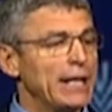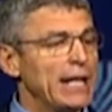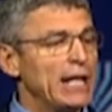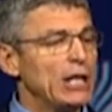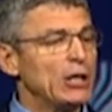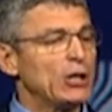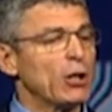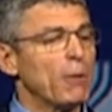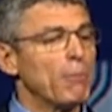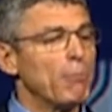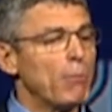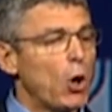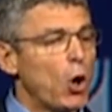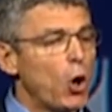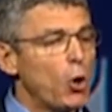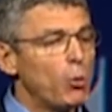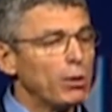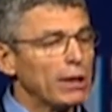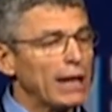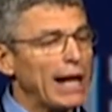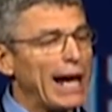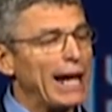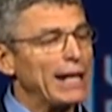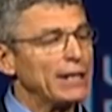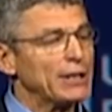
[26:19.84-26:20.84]
need to
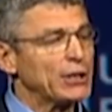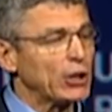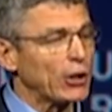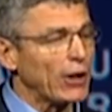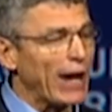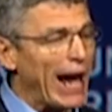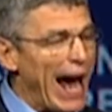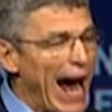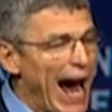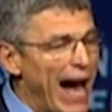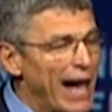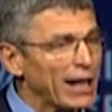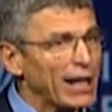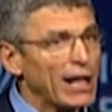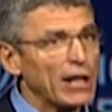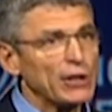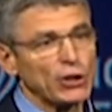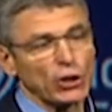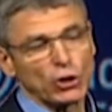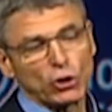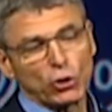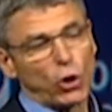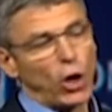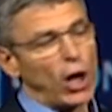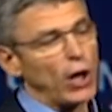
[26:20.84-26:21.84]
mobilize their allies
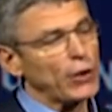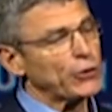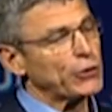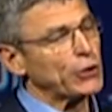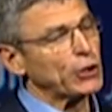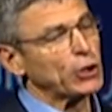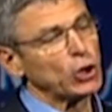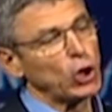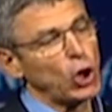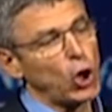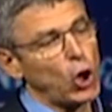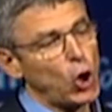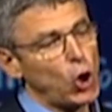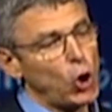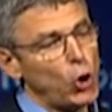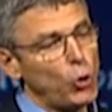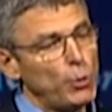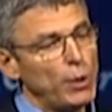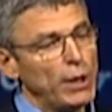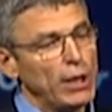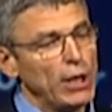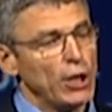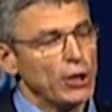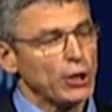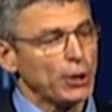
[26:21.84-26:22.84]
across the
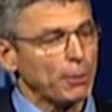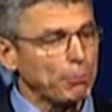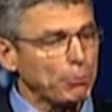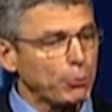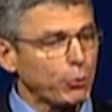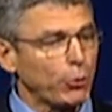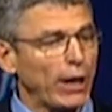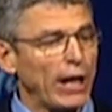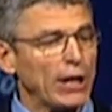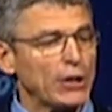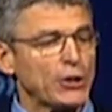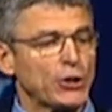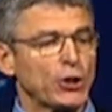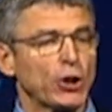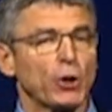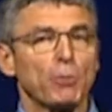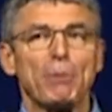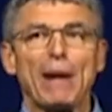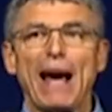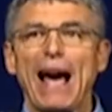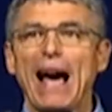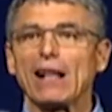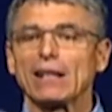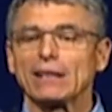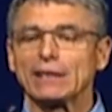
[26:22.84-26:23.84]
globe to pressure
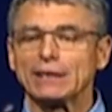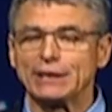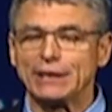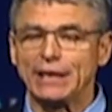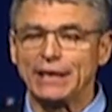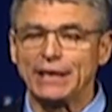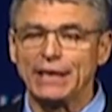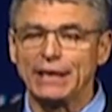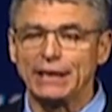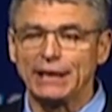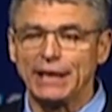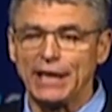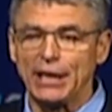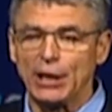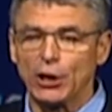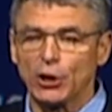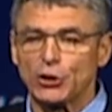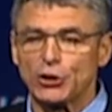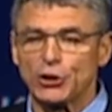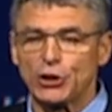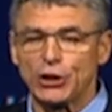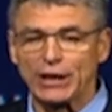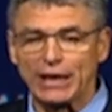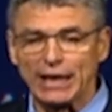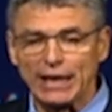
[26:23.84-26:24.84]
Palestinian
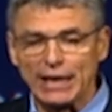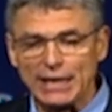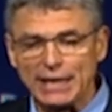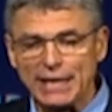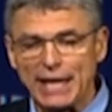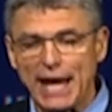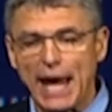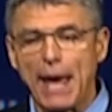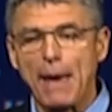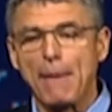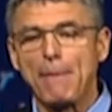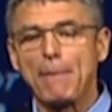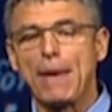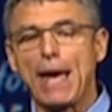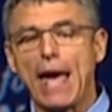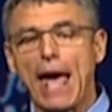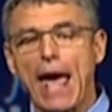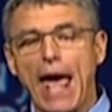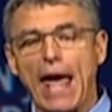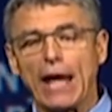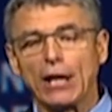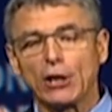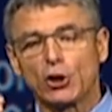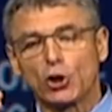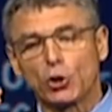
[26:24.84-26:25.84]
leaders to condemn
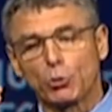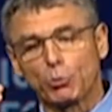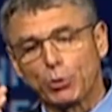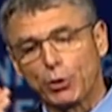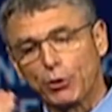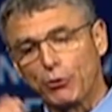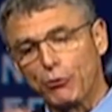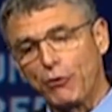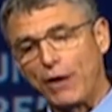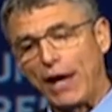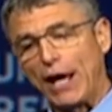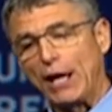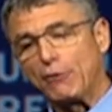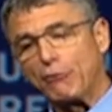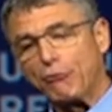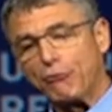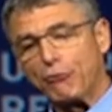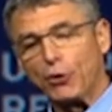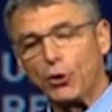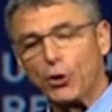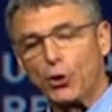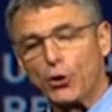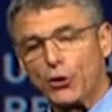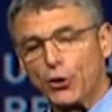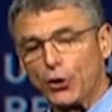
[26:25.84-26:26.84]
and to prevent
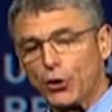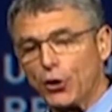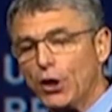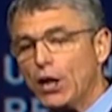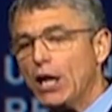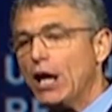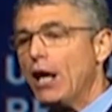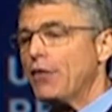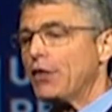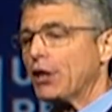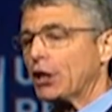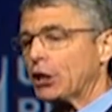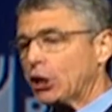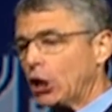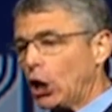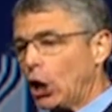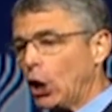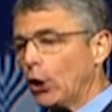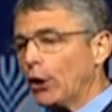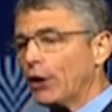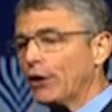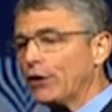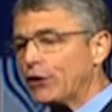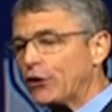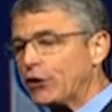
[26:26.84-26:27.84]
further the
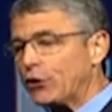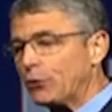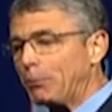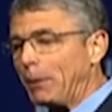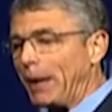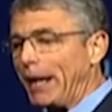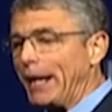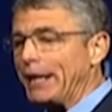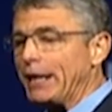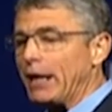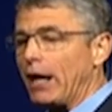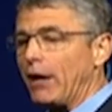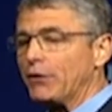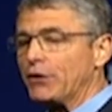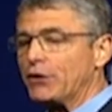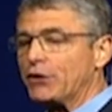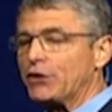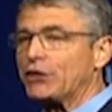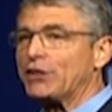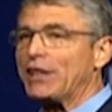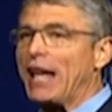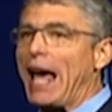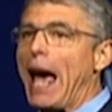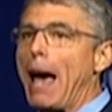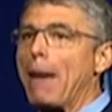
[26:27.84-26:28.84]
current spate of
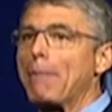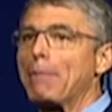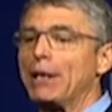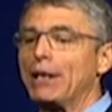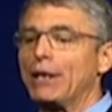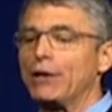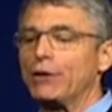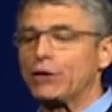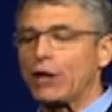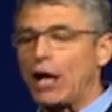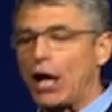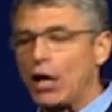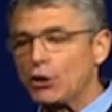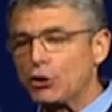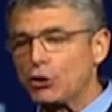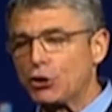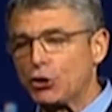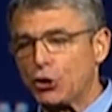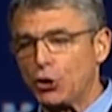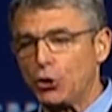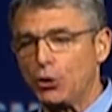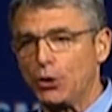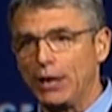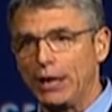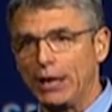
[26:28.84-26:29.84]
stabbings and
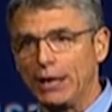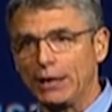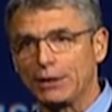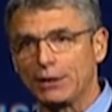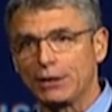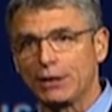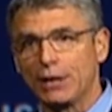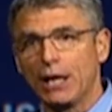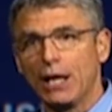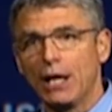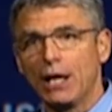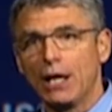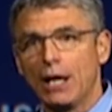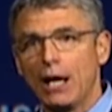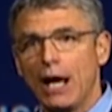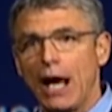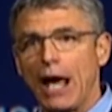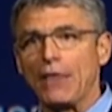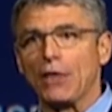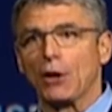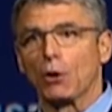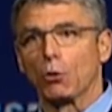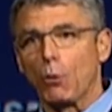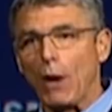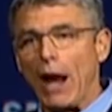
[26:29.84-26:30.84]
shootings
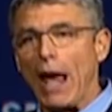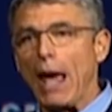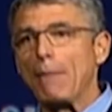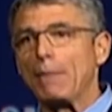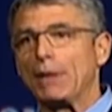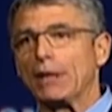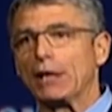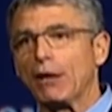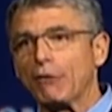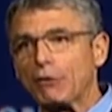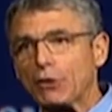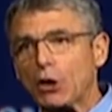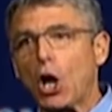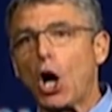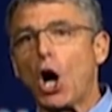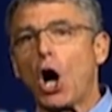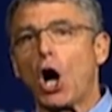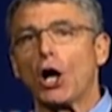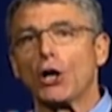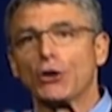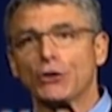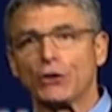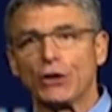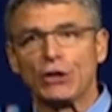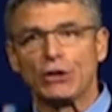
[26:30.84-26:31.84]
and the ramming of
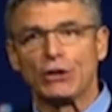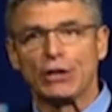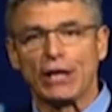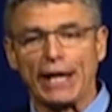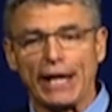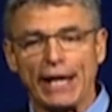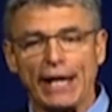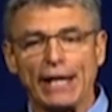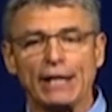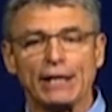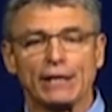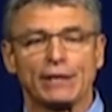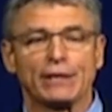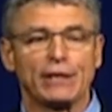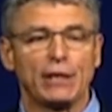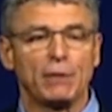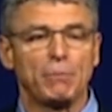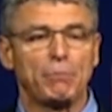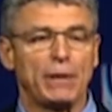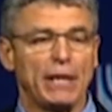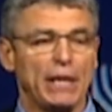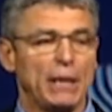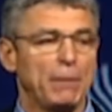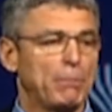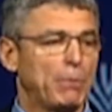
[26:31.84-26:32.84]
cars into innocent
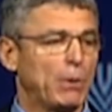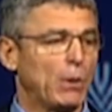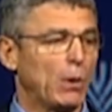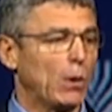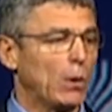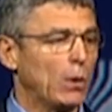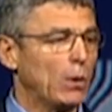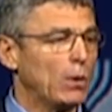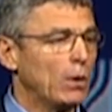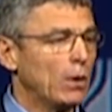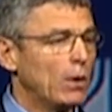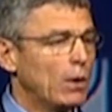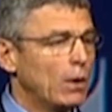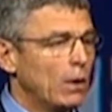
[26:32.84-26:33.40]
people.